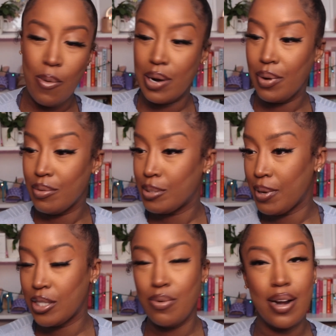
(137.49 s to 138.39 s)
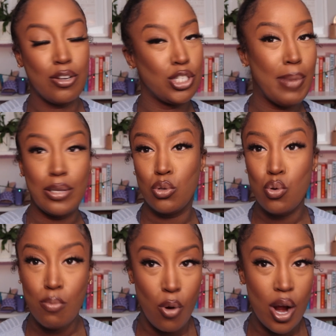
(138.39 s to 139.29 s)
When one was about to run out, she'd buy
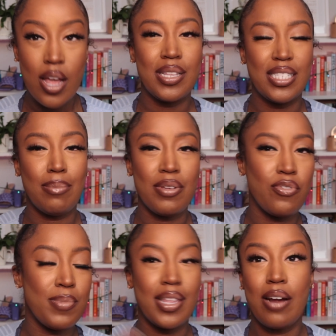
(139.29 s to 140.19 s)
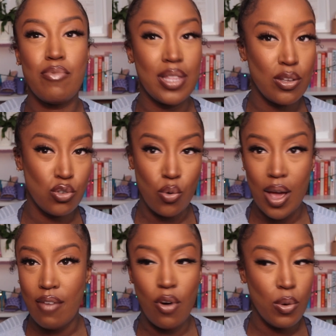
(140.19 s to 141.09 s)
two more. It's something for me that I really enjoy.
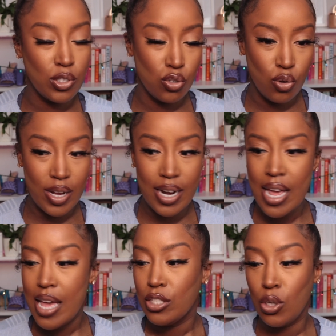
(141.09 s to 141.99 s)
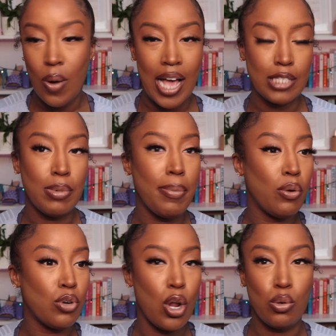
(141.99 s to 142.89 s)
I've always enjoyed. Don't ask me
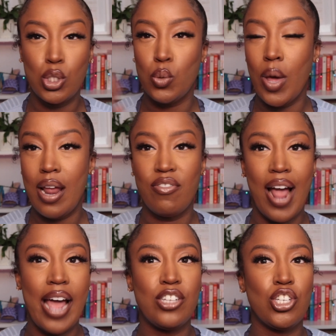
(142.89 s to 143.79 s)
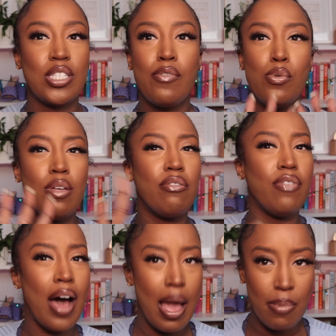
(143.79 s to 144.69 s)
about notes, whatever. I can just give you the
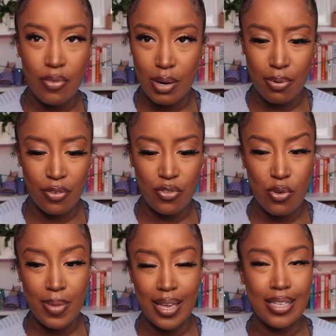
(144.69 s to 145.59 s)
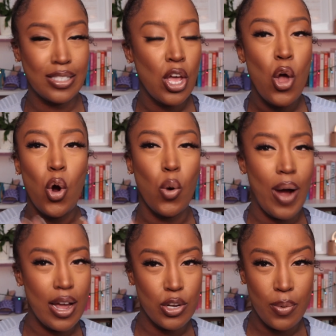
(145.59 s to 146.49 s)
vibe of what a perfume is or
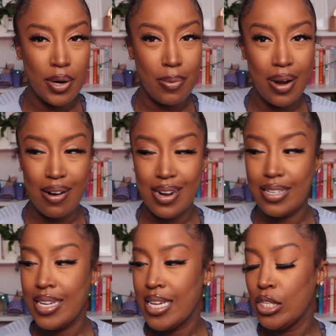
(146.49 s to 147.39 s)
why you'd want to wear it.